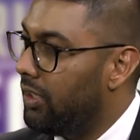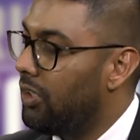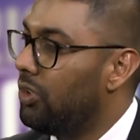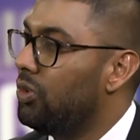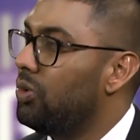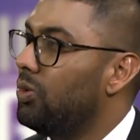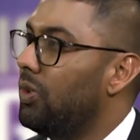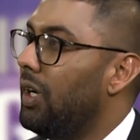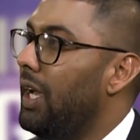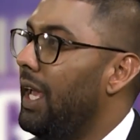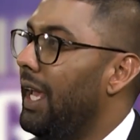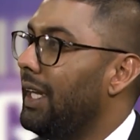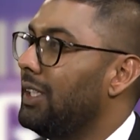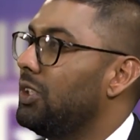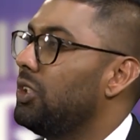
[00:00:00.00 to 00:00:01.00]
to
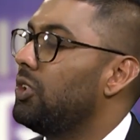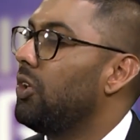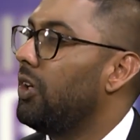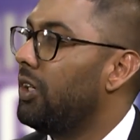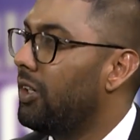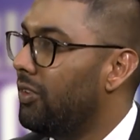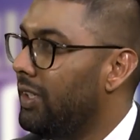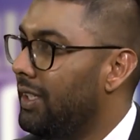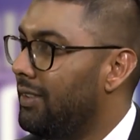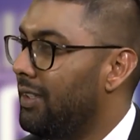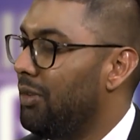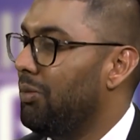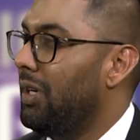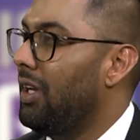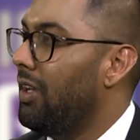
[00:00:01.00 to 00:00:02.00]
exonerate
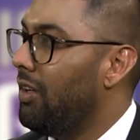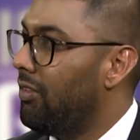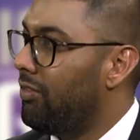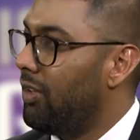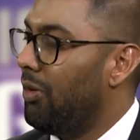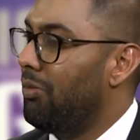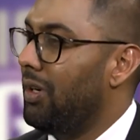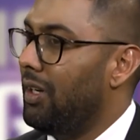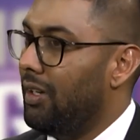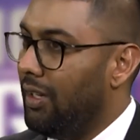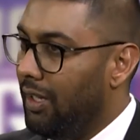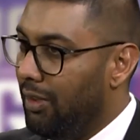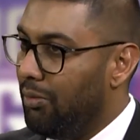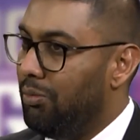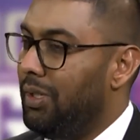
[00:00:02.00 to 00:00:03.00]
him from
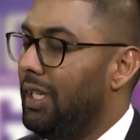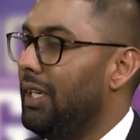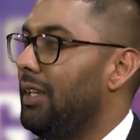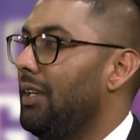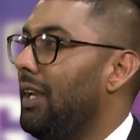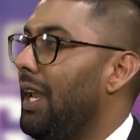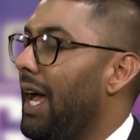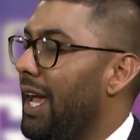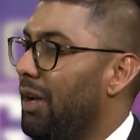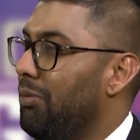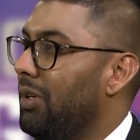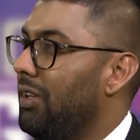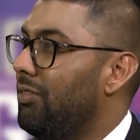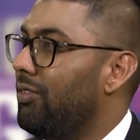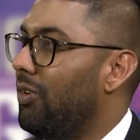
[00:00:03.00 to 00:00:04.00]
being
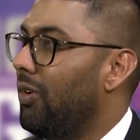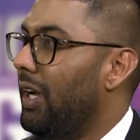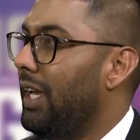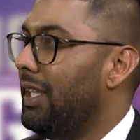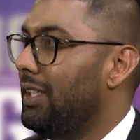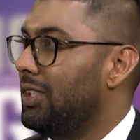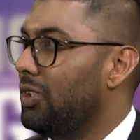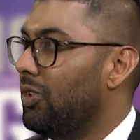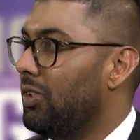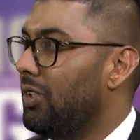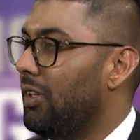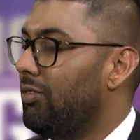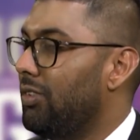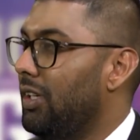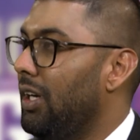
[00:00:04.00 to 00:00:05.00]
liable for any sort
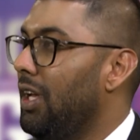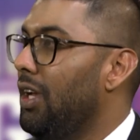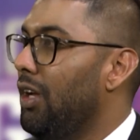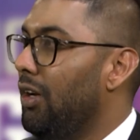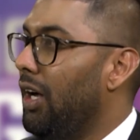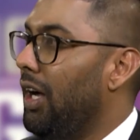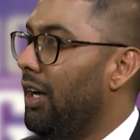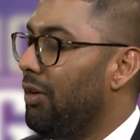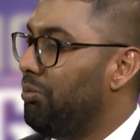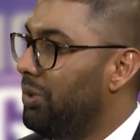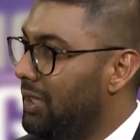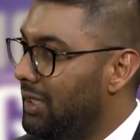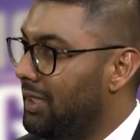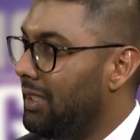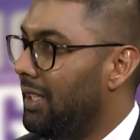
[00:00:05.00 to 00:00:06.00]
of
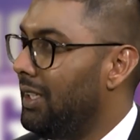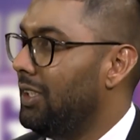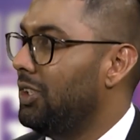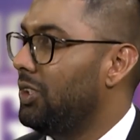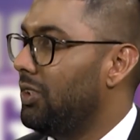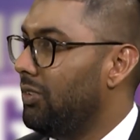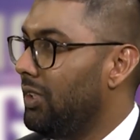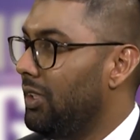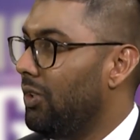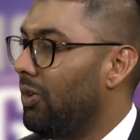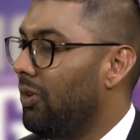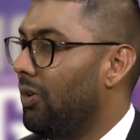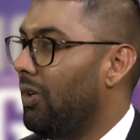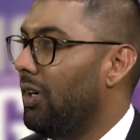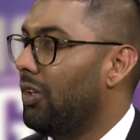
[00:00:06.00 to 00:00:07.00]
personal injury
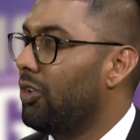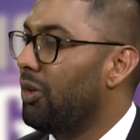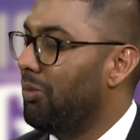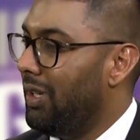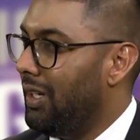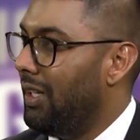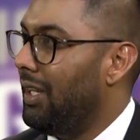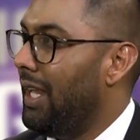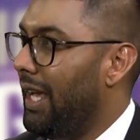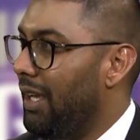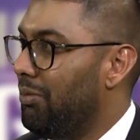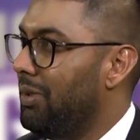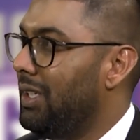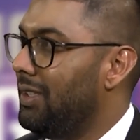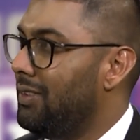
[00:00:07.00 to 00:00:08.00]
or criminal
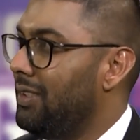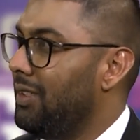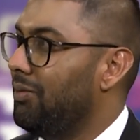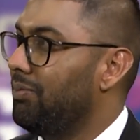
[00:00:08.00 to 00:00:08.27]
liability.